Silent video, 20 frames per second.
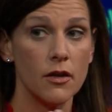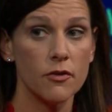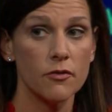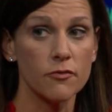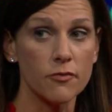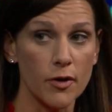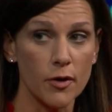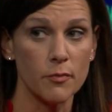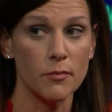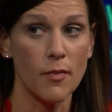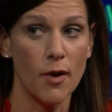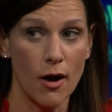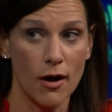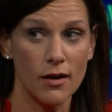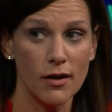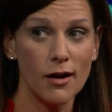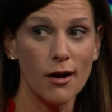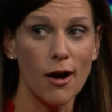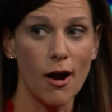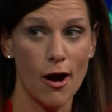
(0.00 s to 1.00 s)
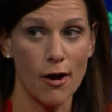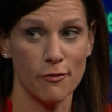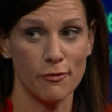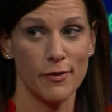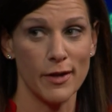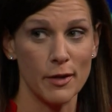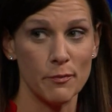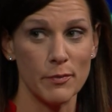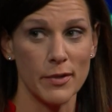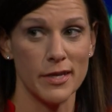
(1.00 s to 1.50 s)
from our
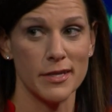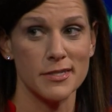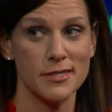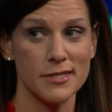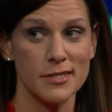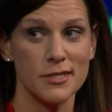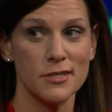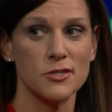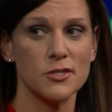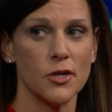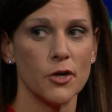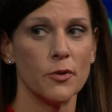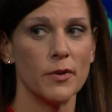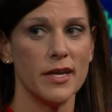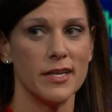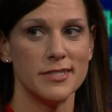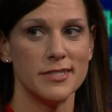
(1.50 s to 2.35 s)
fan base. So